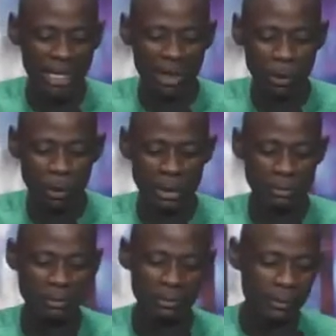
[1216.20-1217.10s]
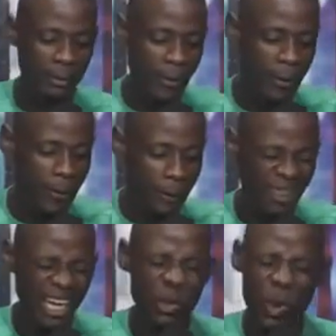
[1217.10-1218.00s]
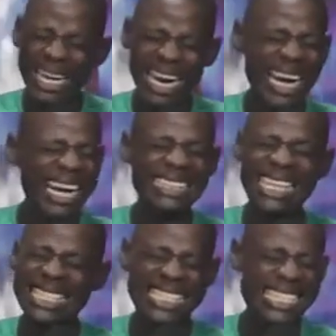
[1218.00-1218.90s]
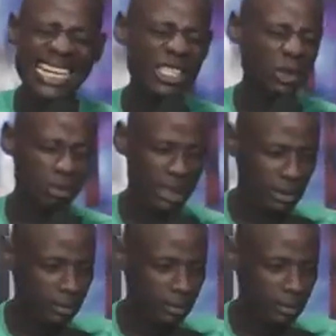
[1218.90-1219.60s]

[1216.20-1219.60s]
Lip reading: told him that you are a disgrace to me.